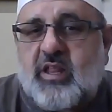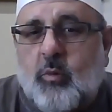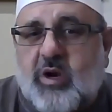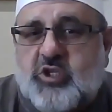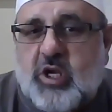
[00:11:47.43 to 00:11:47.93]

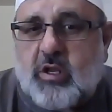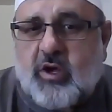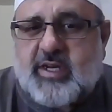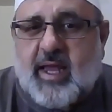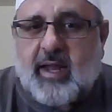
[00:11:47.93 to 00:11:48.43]
When she
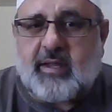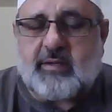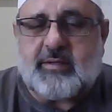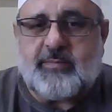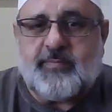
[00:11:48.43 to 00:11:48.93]
looked at it,
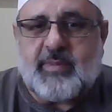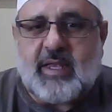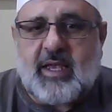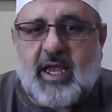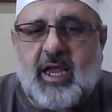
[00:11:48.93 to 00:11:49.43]

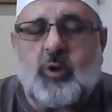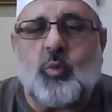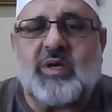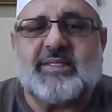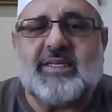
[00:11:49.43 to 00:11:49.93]
it
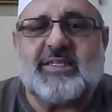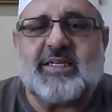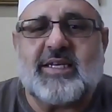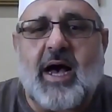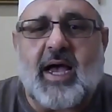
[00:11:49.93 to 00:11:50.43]
was
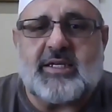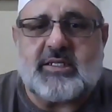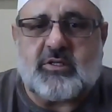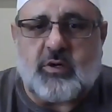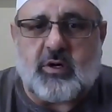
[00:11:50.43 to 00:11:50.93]

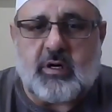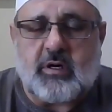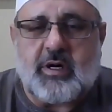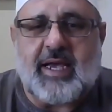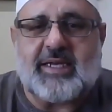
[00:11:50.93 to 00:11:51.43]
disguised to
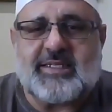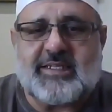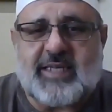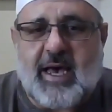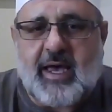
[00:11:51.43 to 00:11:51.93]
her
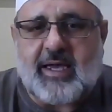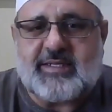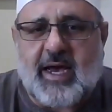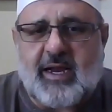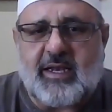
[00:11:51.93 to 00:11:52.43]

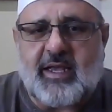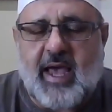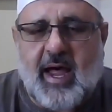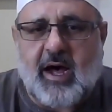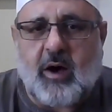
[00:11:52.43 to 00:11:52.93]
exactly
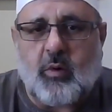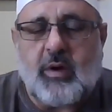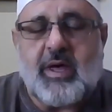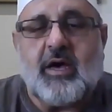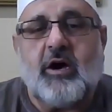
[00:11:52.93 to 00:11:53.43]
how
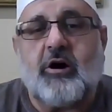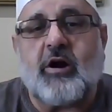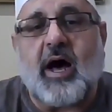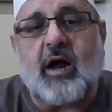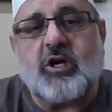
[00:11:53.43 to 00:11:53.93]
her
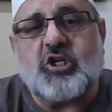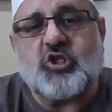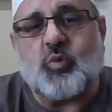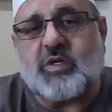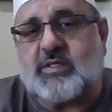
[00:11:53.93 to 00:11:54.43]

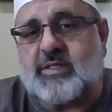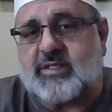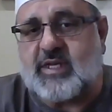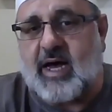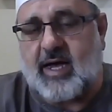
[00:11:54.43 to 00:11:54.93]
arsh was
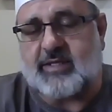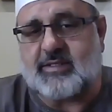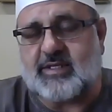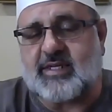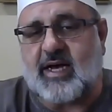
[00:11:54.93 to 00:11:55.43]
disguised,
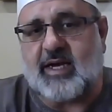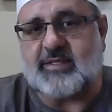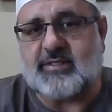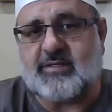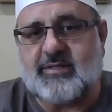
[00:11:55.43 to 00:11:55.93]

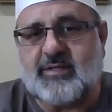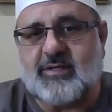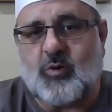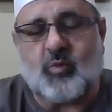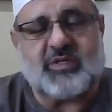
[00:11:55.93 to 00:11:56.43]

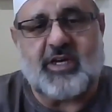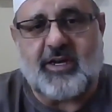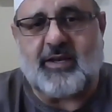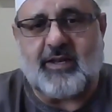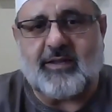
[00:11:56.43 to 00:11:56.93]
was
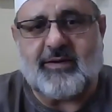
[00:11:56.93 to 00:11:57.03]
hidden.